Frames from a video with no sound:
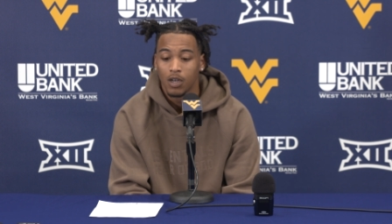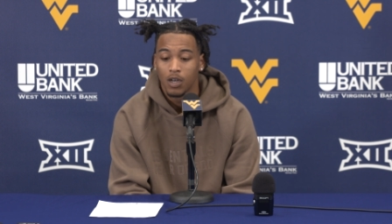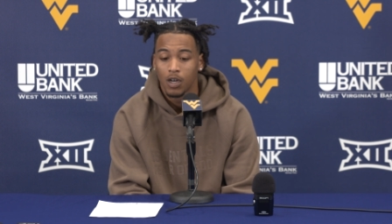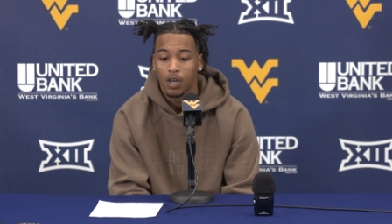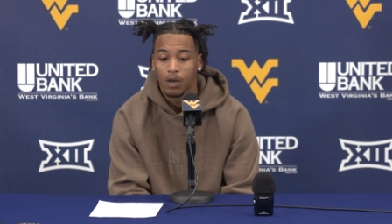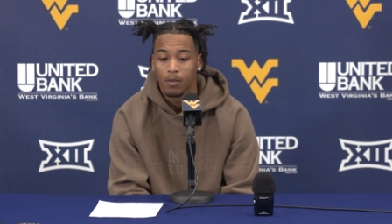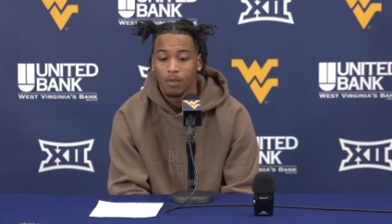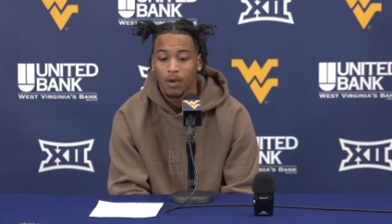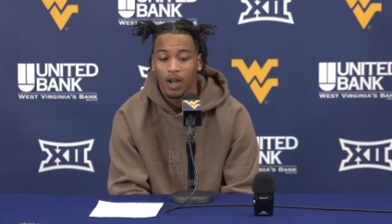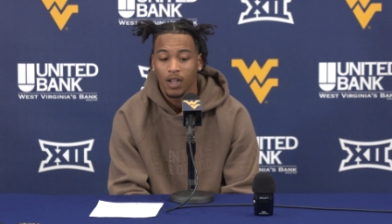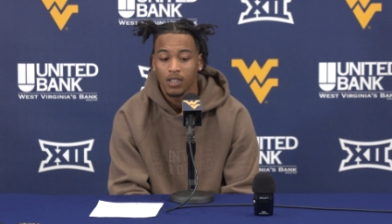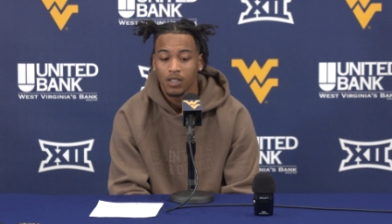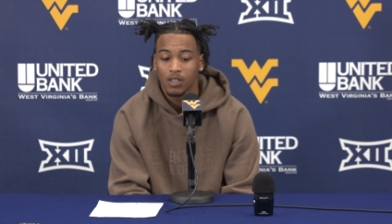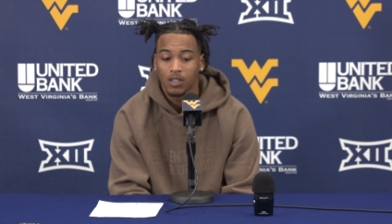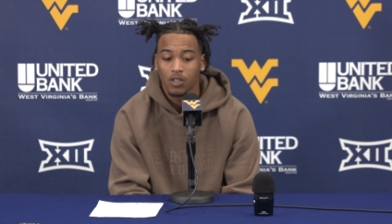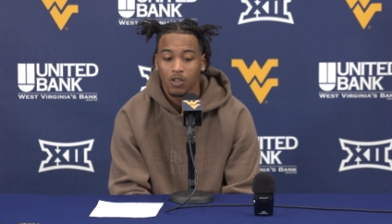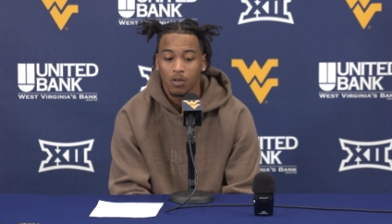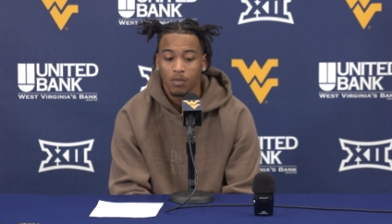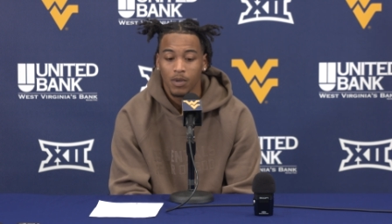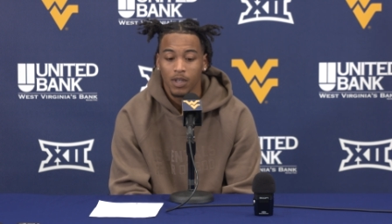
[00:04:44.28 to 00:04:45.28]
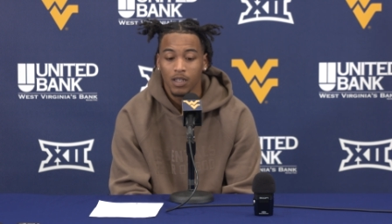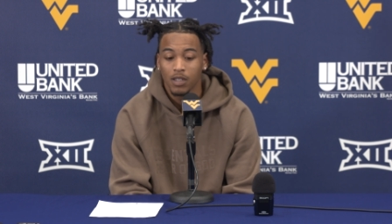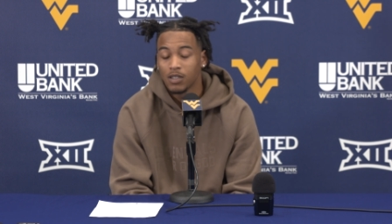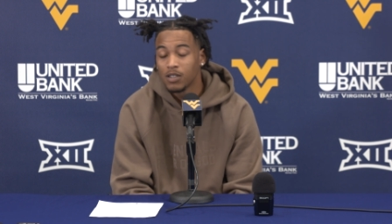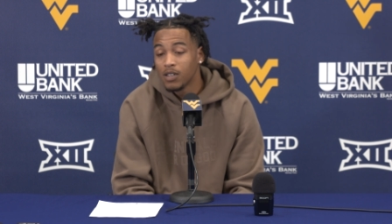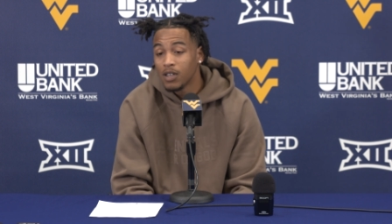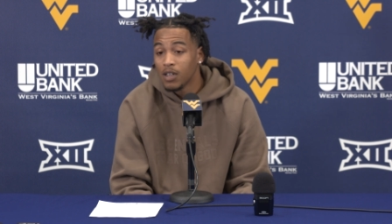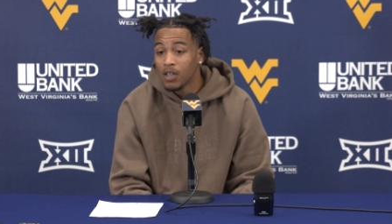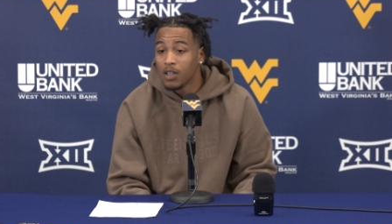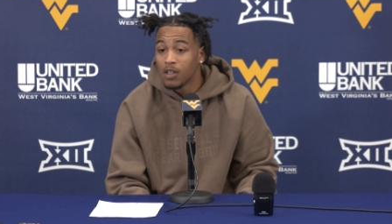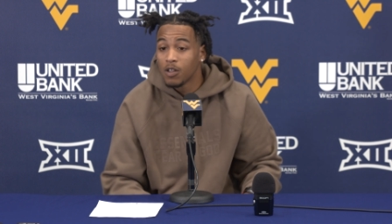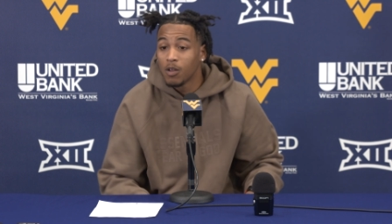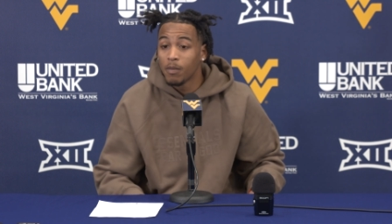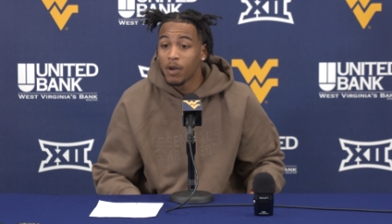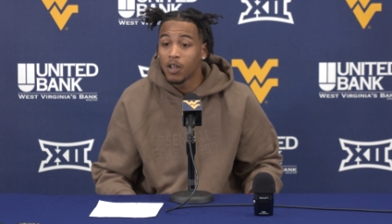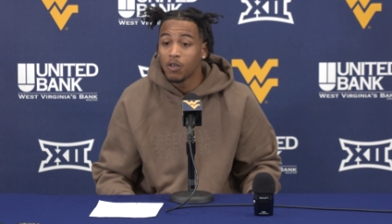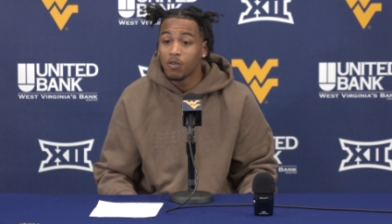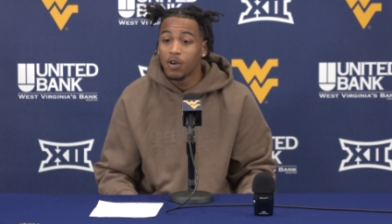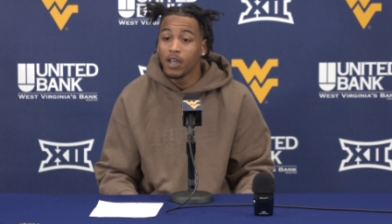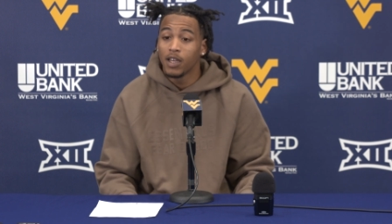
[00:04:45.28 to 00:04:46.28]
um, I just told him he's no
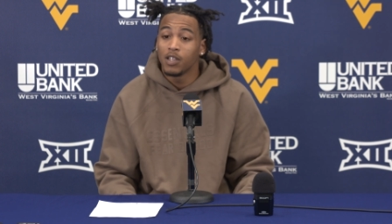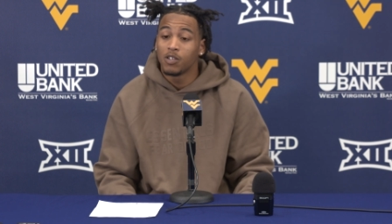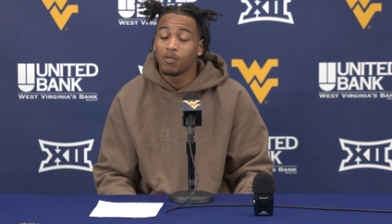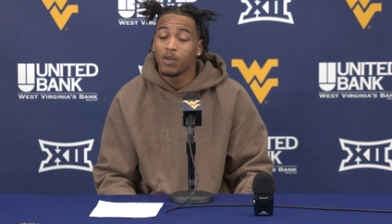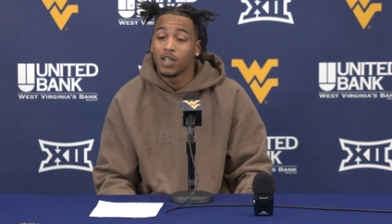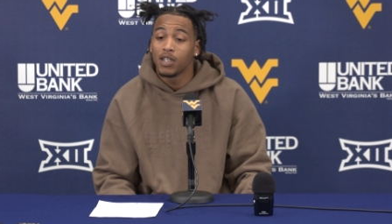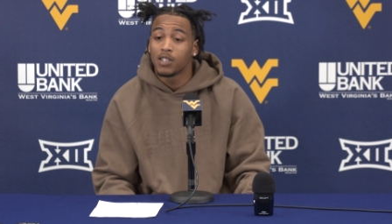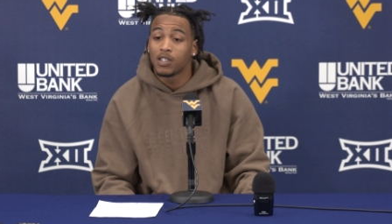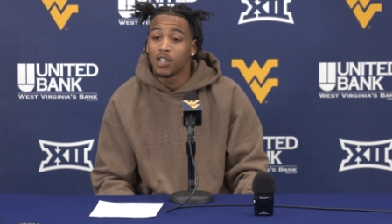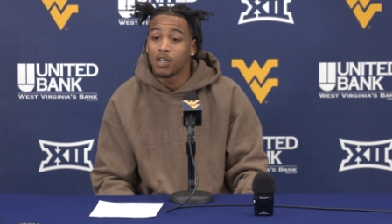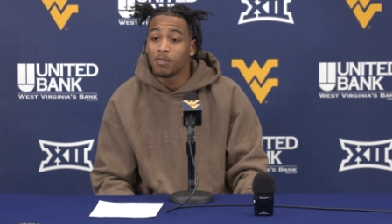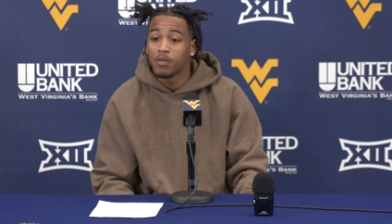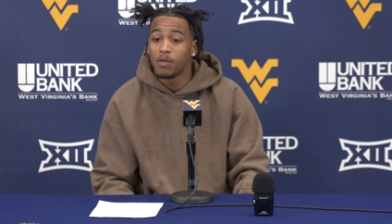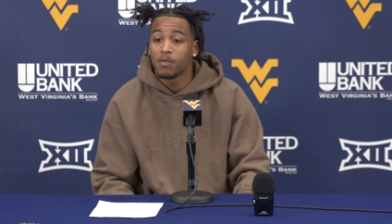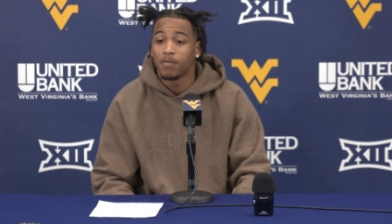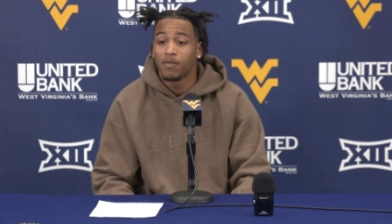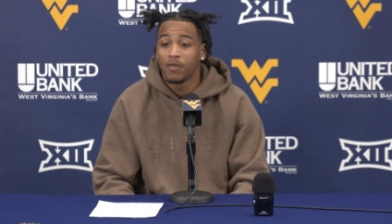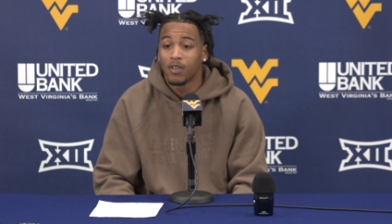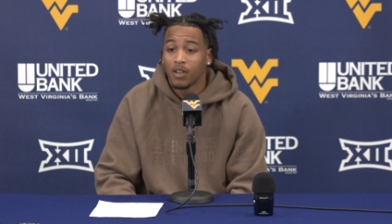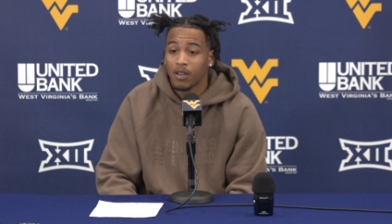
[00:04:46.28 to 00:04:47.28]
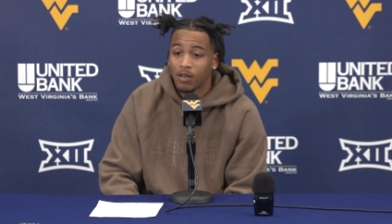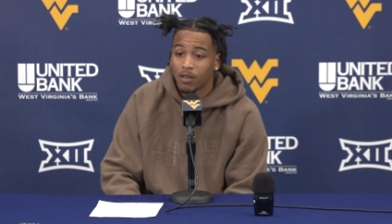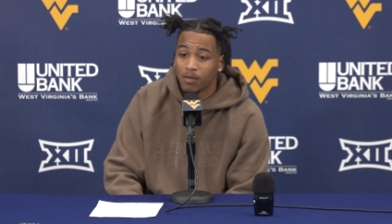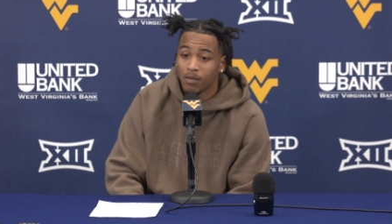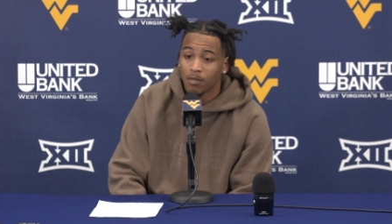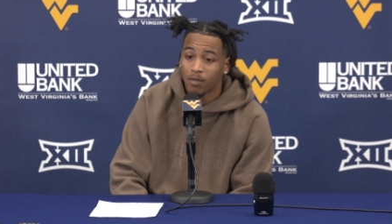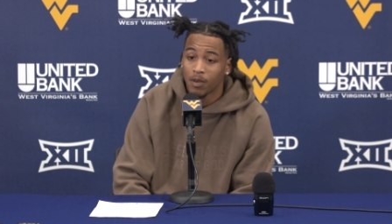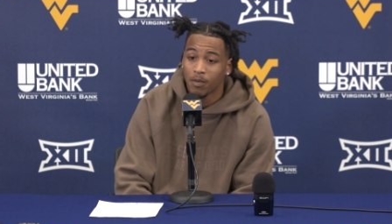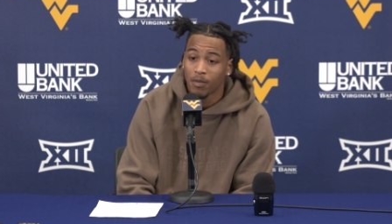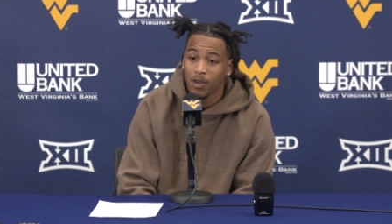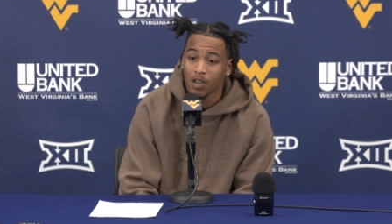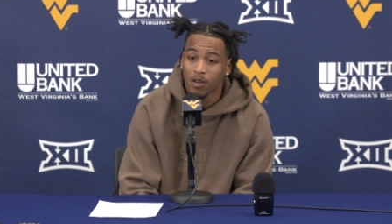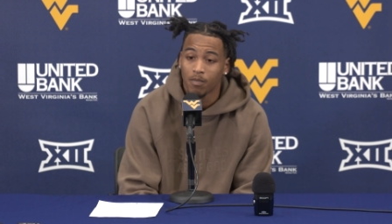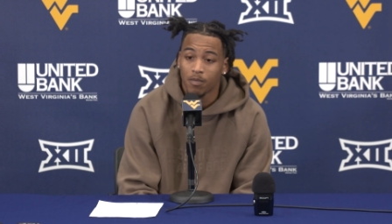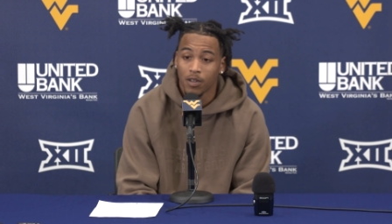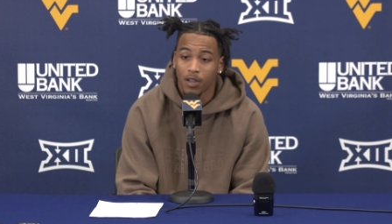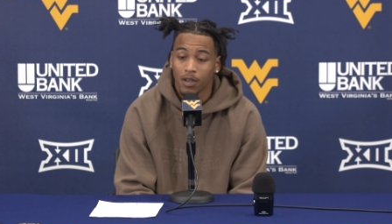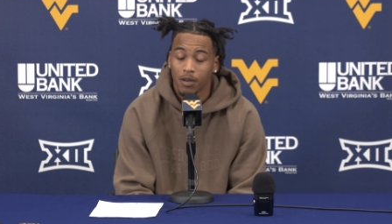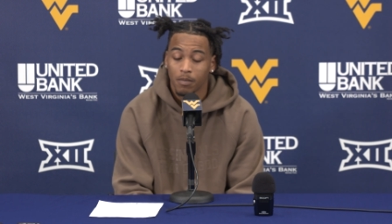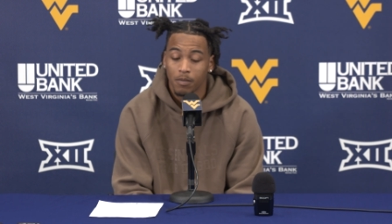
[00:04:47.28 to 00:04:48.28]
matter what, he's ready to step up and, and make a
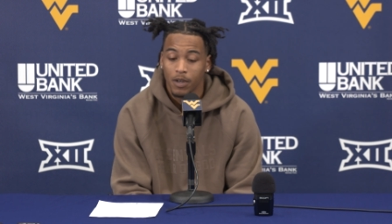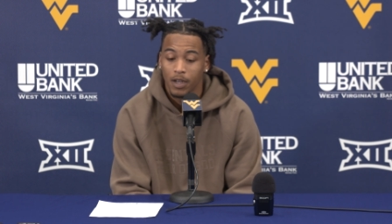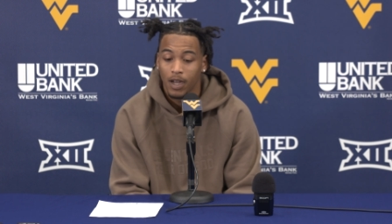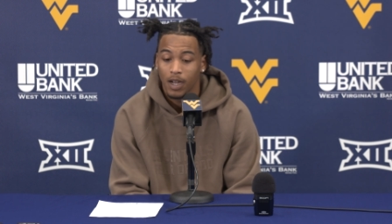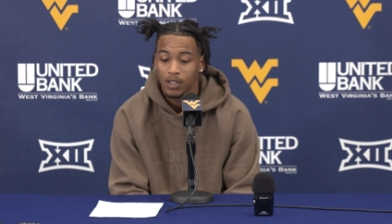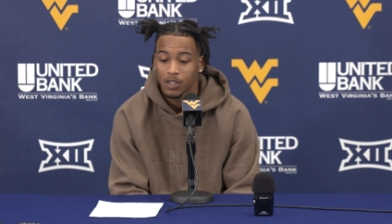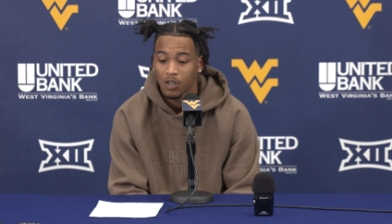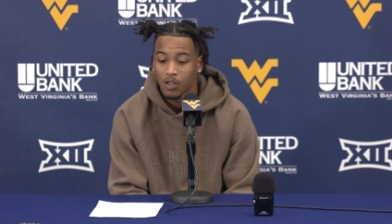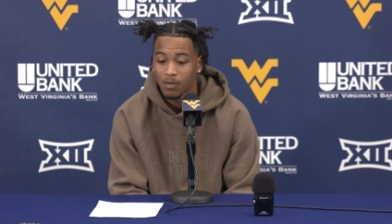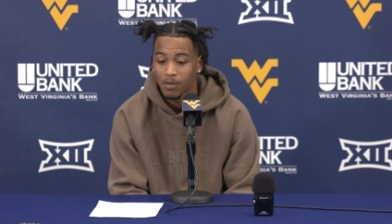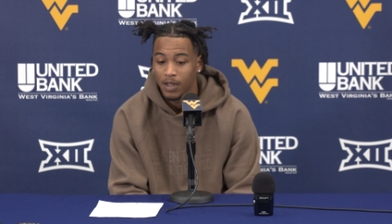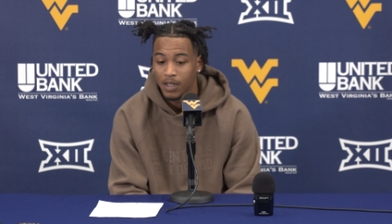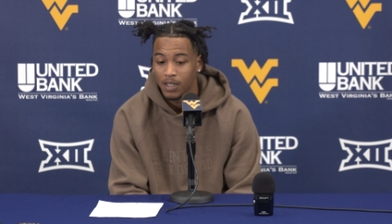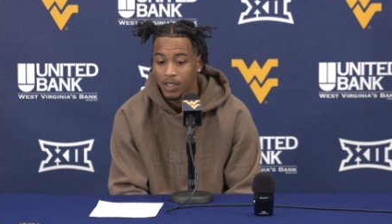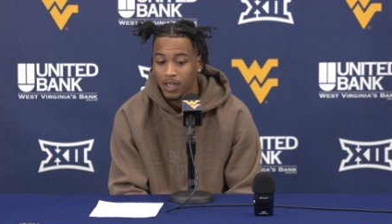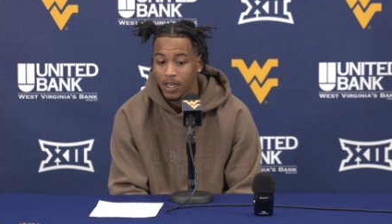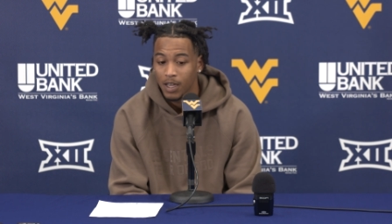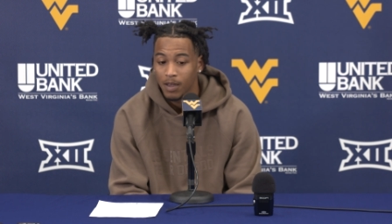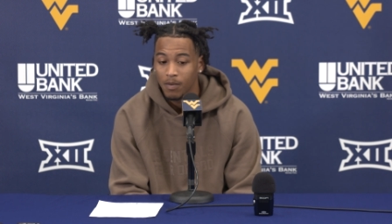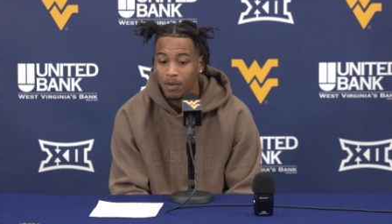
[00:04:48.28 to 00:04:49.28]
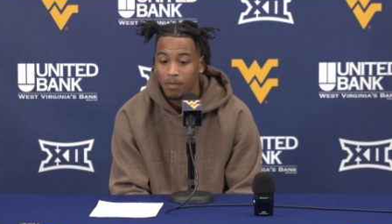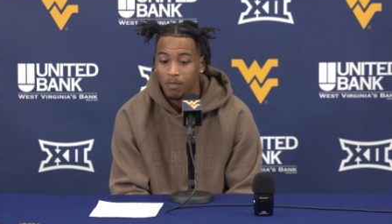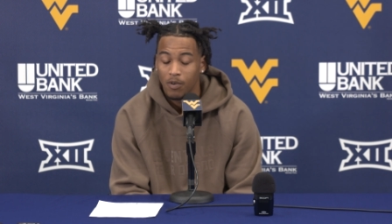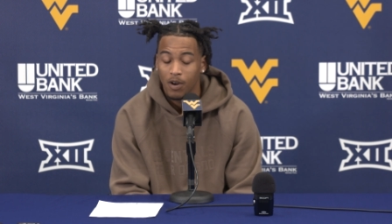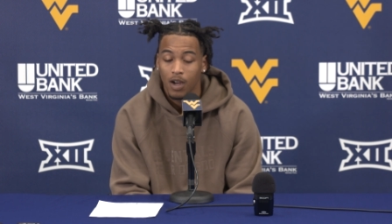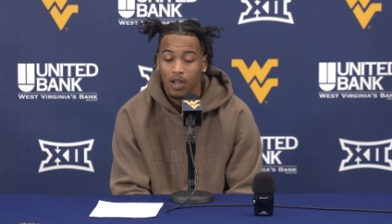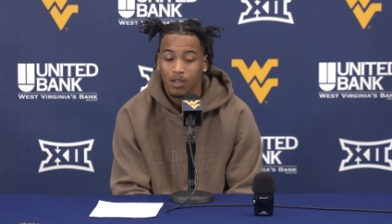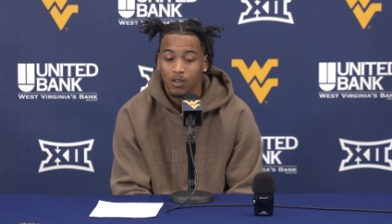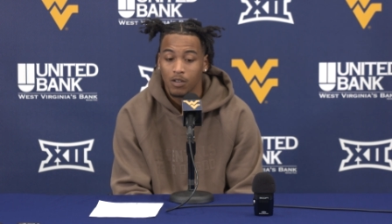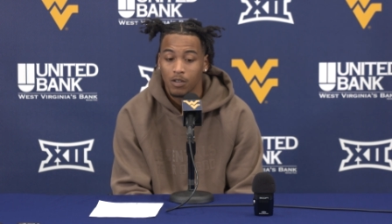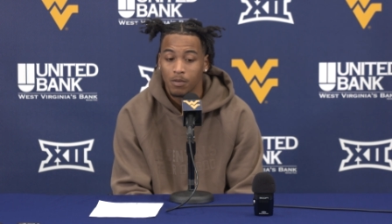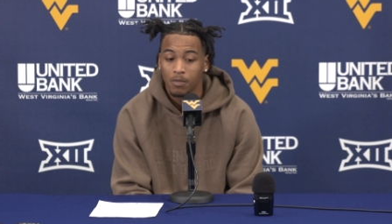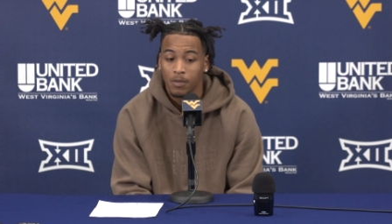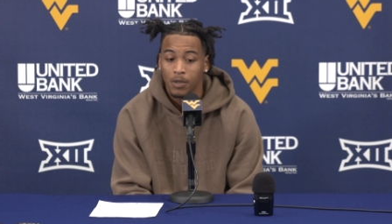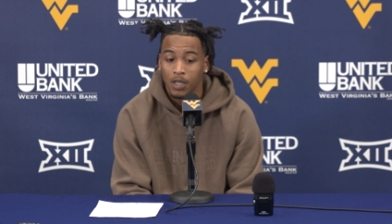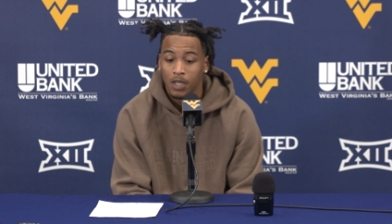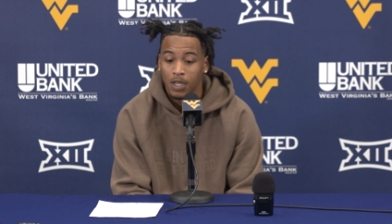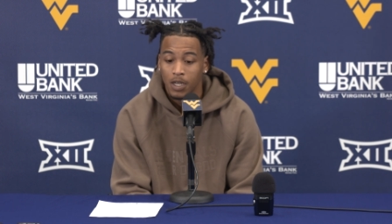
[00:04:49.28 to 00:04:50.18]
play. But I told him at the game, I'm proud of him.